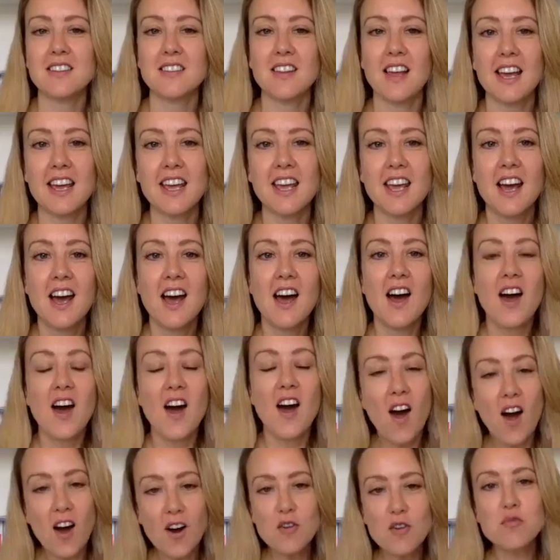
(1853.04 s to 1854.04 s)
like,
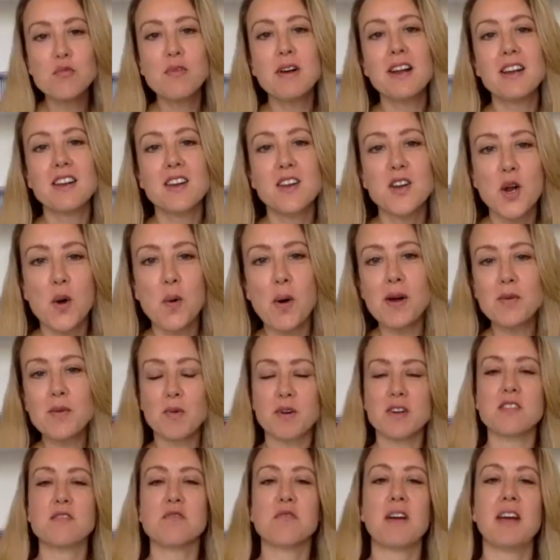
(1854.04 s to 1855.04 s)
I'll read, I want
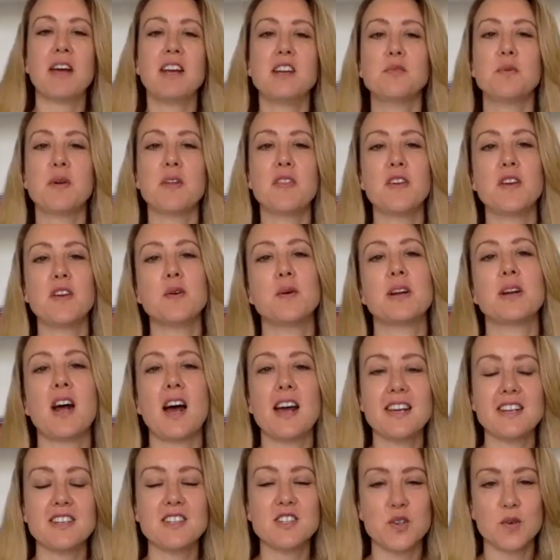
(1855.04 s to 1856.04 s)
to read with you. And I
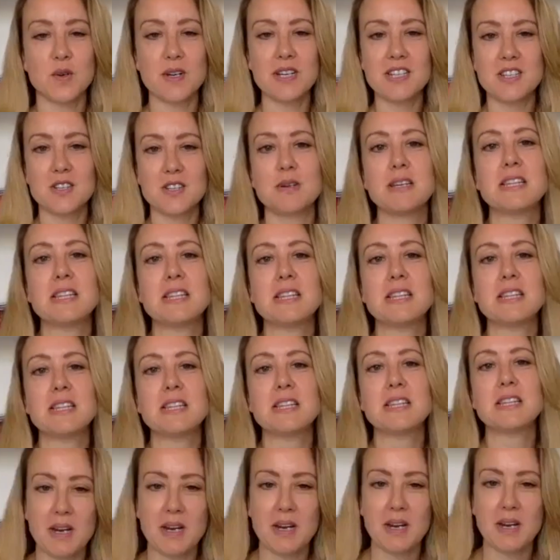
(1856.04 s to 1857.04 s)
enjoyed doing that
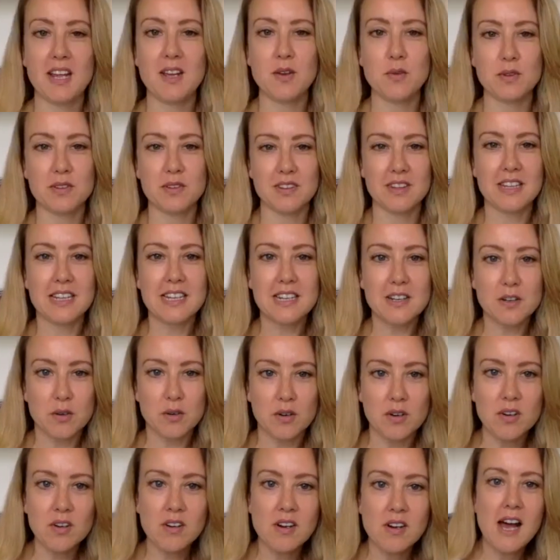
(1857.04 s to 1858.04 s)
more when he was
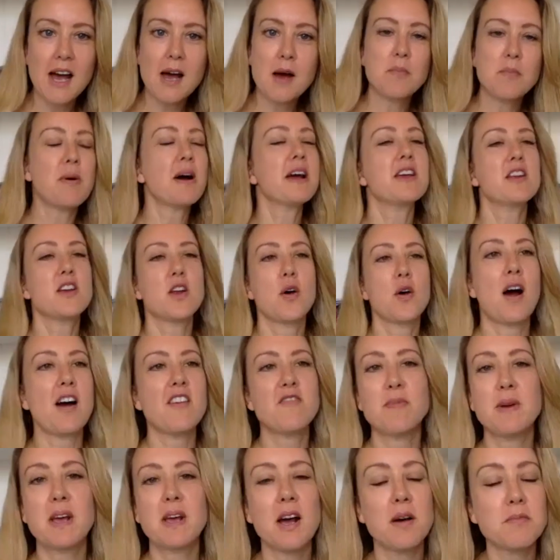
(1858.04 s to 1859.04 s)
little. But, I've
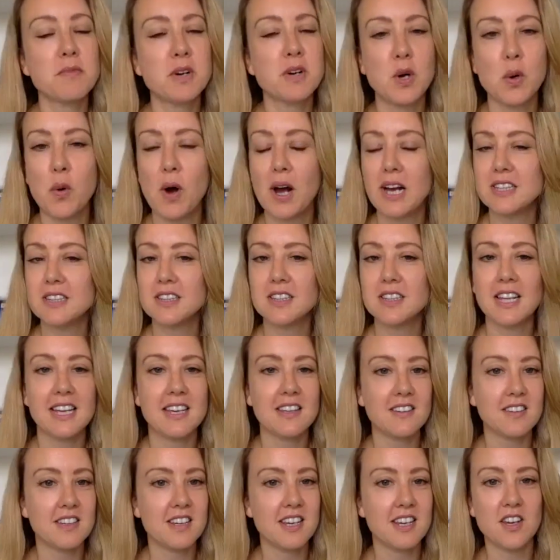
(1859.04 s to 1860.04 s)
become quite
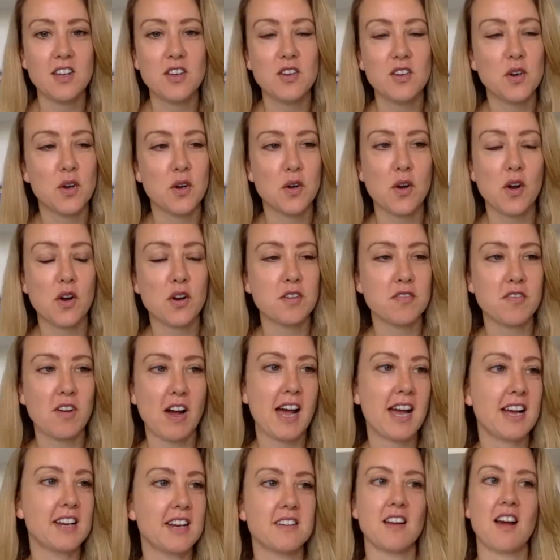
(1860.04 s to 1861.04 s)
lazy, and
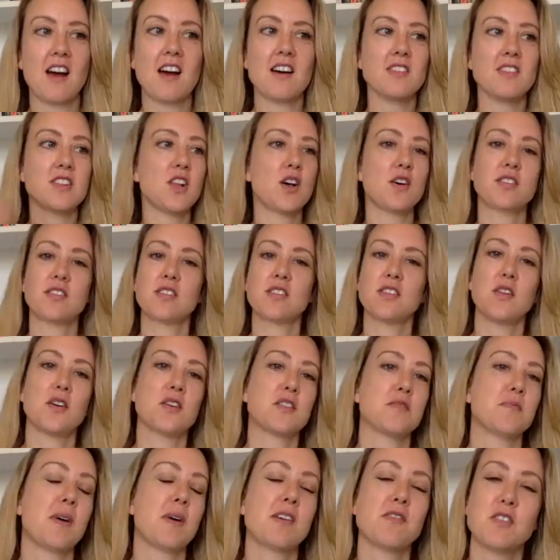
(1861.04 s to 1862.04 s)
I lost a lot of
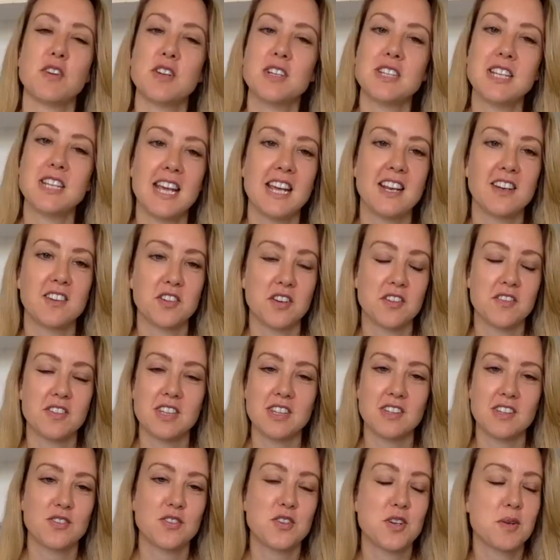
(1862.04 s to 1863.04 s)
my routines over the
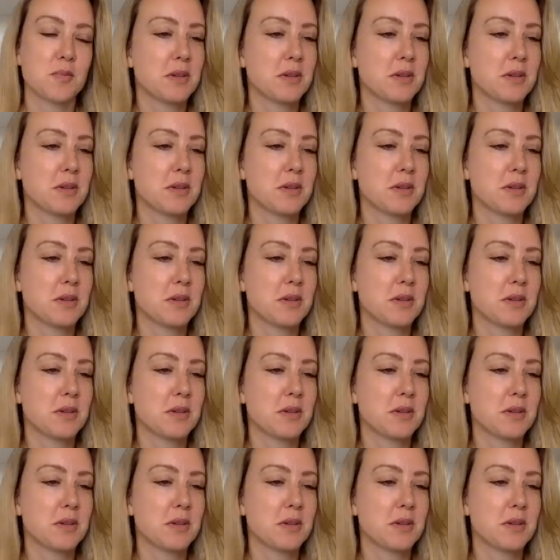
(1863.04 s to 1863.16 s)
stupid